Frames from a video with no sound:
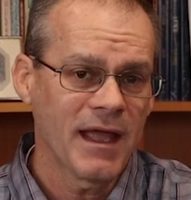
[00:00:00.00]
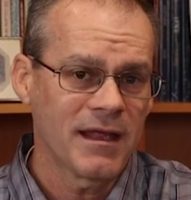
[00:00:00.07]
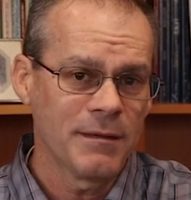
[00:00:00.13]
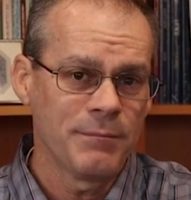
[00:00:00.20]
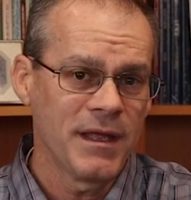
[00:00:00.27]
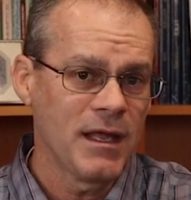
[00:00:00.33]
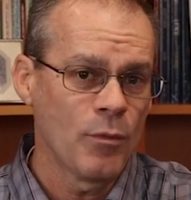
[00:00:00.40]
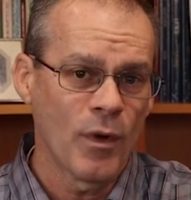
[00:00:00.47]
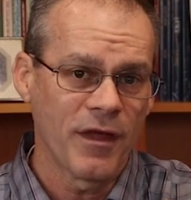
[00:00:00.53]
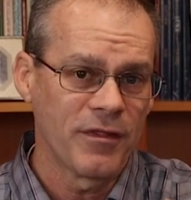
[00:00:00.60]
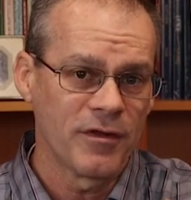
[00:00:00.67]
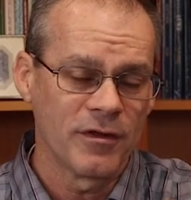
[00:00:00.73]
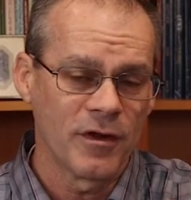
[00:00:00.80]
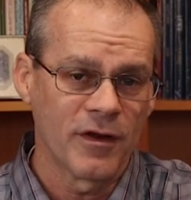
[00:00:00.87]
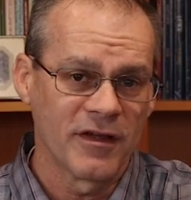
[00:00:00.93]
that can be
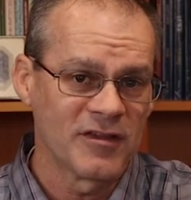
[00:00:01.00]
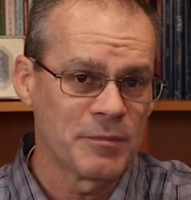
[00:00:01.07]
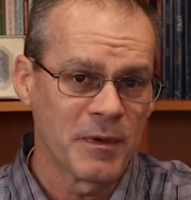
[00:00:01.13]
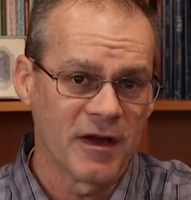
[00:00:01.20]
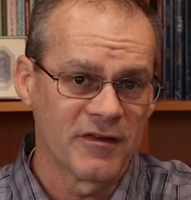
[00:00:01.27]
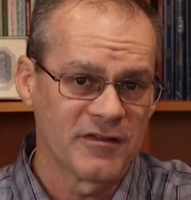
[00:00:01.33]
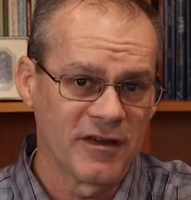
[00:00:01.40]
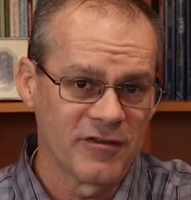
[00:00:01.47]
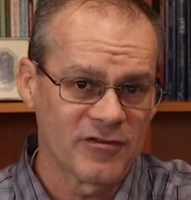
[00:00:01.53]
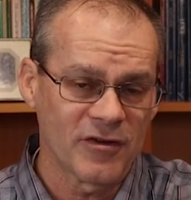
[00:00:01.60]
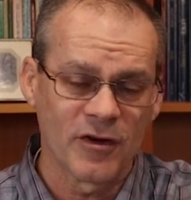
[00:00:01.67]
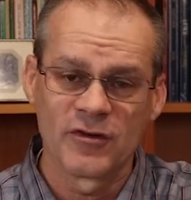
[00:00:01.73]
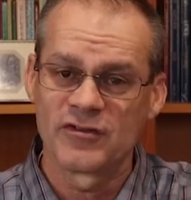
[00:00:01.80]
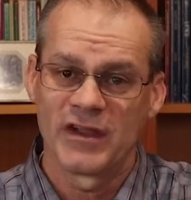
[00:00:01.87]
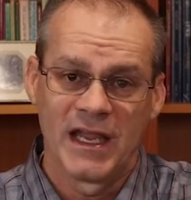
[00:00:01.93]
whether you're experiencing
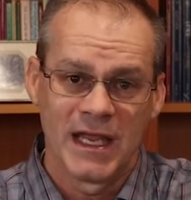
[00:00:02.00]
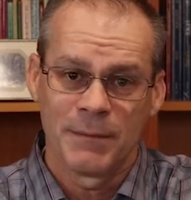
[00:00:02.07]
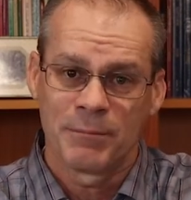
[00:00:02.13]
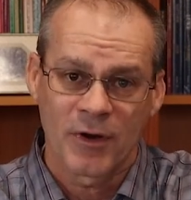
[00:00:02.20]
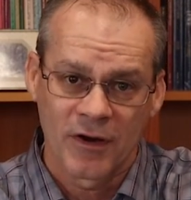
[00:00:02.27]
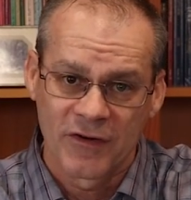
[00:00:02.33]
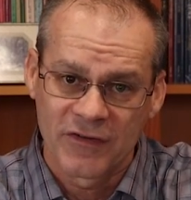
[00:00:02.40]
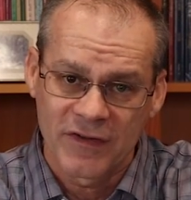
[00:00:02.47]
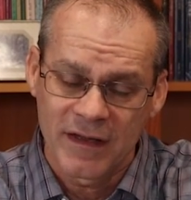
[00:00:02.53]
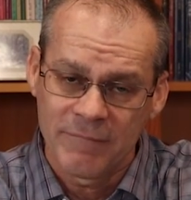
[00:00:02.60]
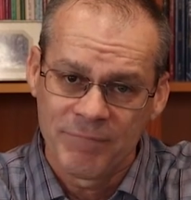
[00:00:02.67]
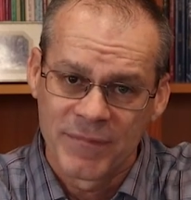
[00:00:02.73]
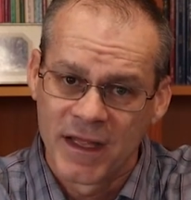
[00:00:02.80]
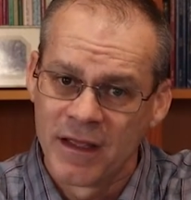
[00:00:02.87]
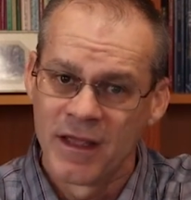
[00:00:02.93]
church in
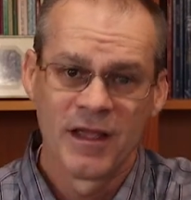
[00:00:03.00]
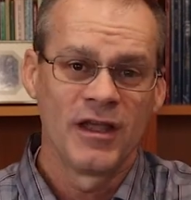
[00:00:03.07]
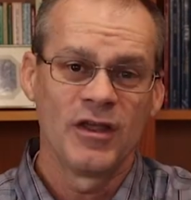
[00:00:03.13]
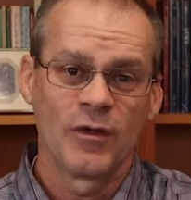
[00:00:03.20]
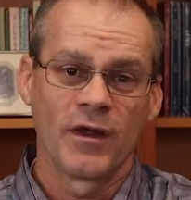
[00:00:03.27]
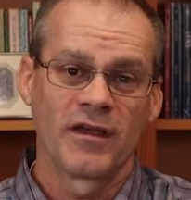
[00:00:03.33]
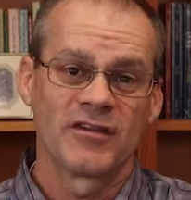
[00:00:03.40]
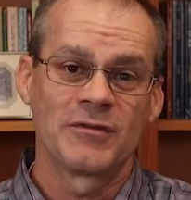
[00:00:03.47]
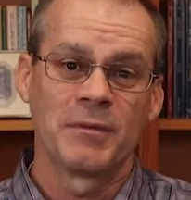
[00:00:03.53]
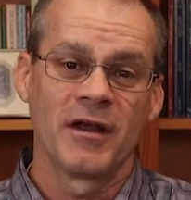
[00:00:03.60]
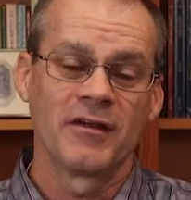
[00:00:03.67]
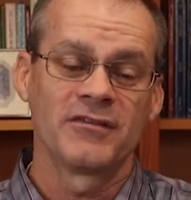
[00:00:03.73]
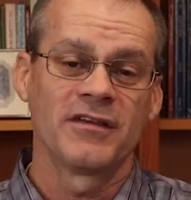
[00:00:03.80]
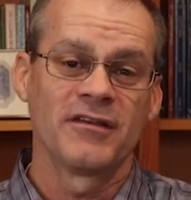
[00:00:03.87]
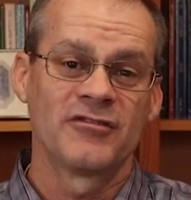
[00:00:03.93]
person, you're
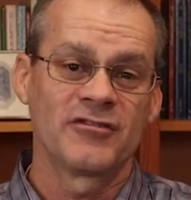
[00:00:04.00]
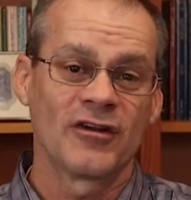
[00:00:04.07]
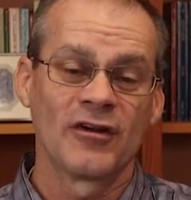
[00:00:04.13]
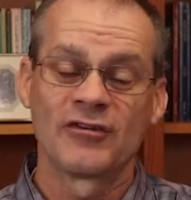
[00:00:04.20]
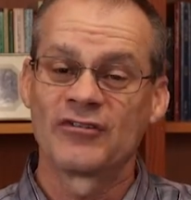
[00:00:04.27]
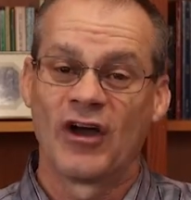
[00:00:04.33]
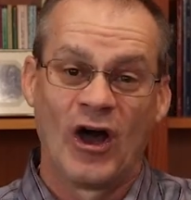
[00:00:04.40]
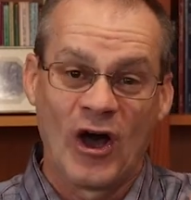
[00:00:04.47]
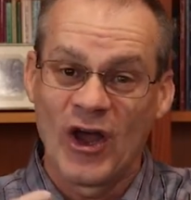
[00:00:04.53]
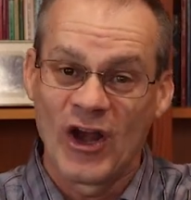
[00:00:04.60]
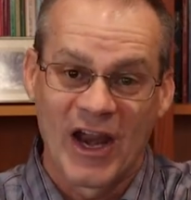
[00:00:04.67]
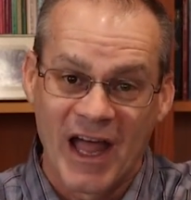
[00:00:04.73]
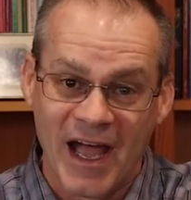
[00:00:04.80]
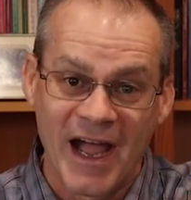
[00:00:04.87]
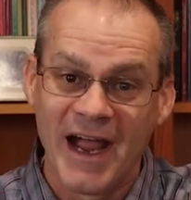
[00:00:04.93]
experiencing church
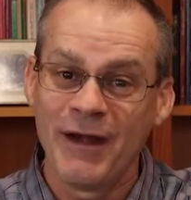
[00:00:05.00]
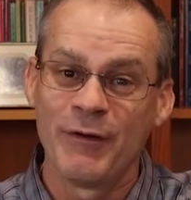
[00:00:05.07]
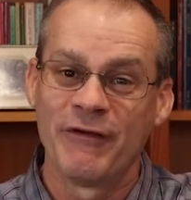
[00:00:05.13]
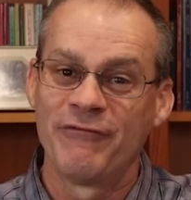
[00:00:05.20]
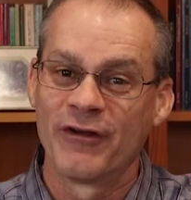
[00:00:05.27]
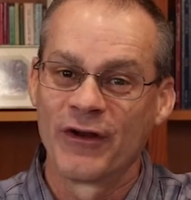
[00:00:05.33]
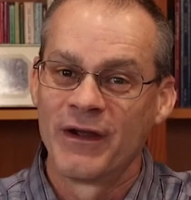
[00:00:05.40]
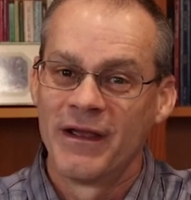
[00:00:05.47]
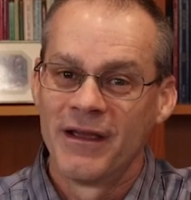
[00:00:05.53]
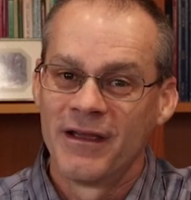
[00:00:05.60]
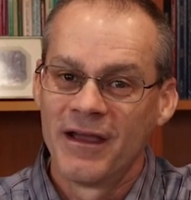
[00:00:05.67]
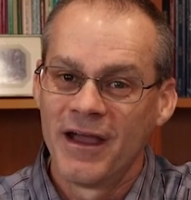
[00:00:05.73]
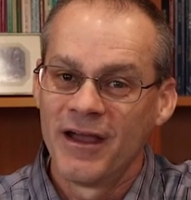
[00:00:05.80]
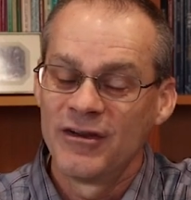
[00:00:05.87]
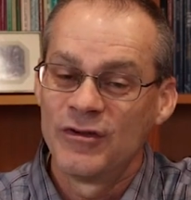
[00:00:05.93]
online, if you're
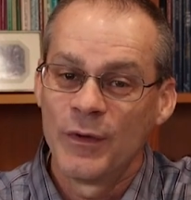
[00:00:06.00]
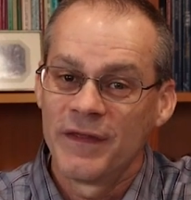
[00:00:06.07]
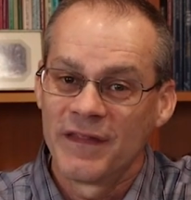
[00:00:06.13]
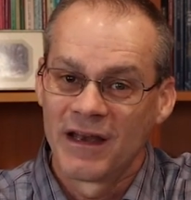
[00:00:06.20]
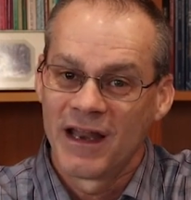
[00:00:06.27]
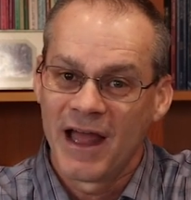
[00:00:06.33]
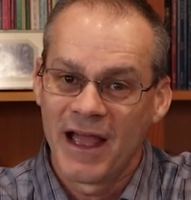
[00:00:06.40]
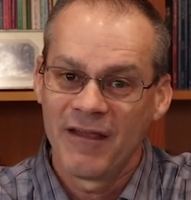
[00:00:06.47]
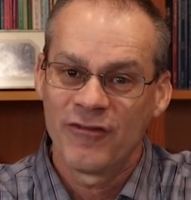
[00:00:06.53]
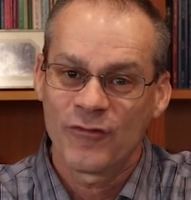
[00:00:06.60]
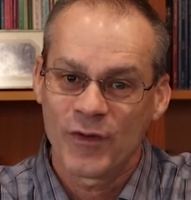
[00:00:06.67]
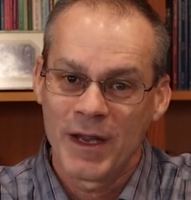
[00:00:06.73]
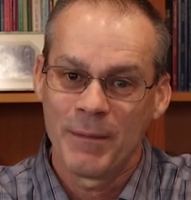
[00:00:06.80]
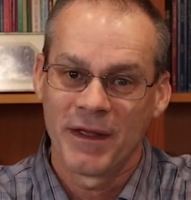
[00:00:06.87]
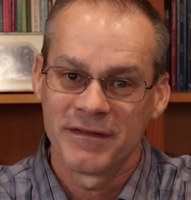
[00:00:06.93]
uh, doing the live
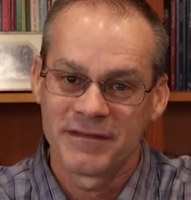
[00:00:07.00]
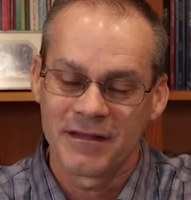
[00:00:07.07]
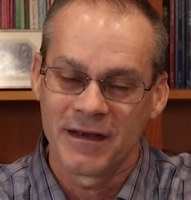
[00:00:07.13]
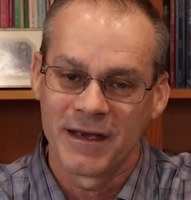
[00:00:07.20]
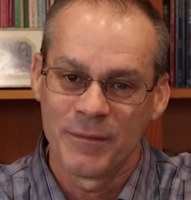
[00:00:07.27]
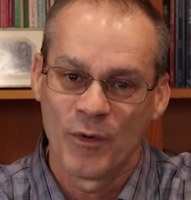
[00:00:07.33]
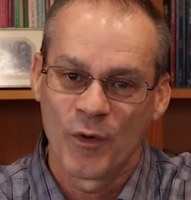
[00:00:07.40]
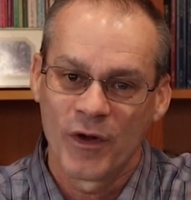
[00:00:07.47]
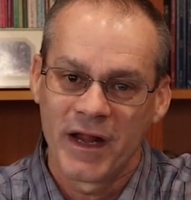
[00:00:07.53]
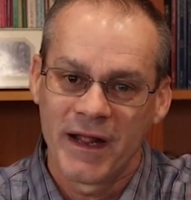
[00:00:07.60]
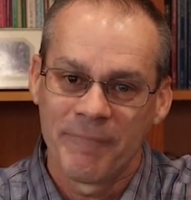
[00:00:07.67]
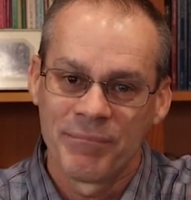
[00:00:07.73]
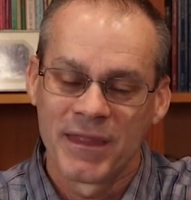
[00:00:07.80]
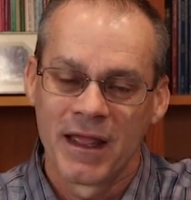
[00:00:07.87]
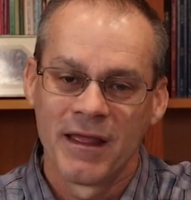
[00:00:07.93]
stream on Sunday
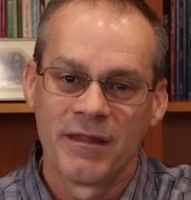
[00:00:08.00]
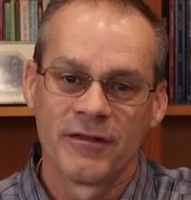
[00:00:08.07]
morning.